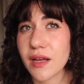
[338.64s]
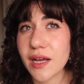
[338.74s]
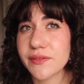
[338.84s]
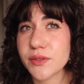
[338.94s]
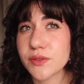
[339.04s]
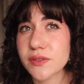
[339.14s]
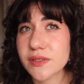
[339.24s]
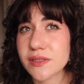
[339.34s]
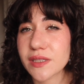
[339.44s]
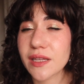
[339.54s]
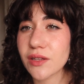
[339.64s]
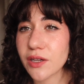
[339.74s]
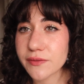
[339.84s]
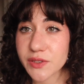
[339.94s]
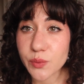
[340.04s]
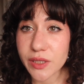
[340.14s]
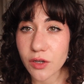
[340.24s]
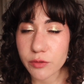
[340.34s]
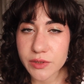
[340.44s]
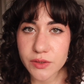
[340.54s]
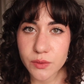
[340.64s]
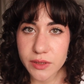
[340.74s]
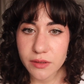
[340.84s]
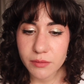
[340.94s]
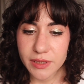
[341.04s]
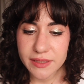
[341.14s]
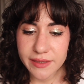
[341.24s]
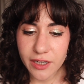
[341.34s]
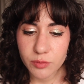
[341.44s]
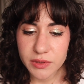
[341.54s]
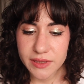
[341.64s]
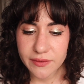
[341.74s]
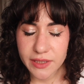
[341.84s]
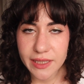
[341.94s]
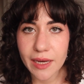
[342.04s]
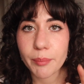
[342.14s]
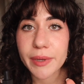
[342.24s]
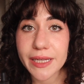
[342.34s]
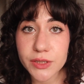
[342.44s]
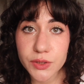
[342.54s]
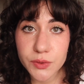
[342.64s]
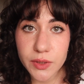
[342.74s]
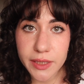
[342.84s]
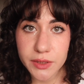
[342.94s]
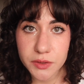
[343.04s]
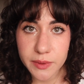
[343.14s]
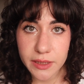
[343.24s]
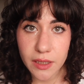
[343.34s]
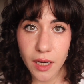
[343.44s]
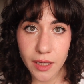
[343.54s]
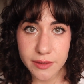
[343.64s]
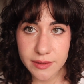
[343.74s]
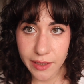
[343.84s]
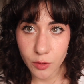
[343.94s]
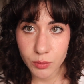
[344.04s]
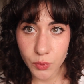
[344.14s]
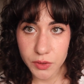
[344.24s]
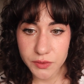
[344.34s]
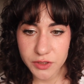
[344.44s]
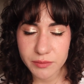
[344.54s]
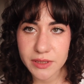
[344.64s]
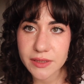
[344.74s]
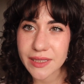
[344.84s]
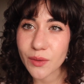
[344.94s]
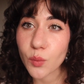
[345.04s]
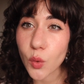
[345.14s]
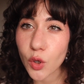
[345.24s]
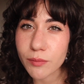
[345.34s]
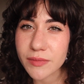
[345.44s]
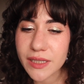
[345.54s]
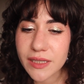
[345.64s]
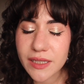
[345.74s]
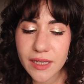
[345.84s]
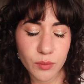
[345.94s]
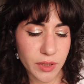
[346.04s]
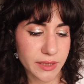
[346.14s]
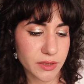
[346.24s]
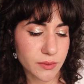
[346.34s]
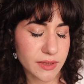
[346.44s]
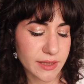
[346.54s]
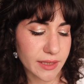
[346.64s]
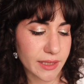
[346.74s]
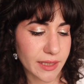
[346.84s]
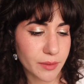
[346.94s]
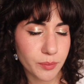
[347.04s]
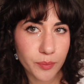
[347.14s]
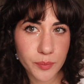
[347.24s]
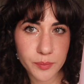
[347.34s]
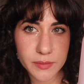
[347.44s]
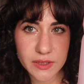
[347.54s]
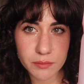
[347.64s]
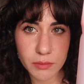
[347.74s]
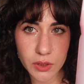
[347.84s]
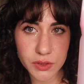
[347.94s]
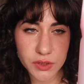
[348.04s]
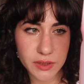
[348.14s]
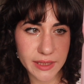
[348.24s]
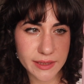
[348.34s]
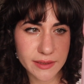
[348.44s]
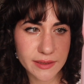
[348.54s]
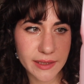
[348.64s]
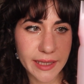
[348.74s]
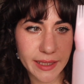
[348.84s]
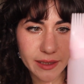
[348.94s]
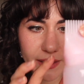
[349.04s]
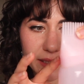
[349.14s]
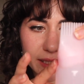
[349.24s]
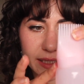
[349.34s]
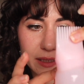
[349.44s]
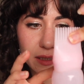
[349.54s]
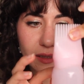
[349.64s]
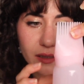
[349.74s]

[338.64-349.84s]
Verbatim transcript: I've used a lot of sweet almond oil on my scalp and stuff like that, but I do like doing hot scalp oil treatments, like warm. What I do is I like submerge this thing in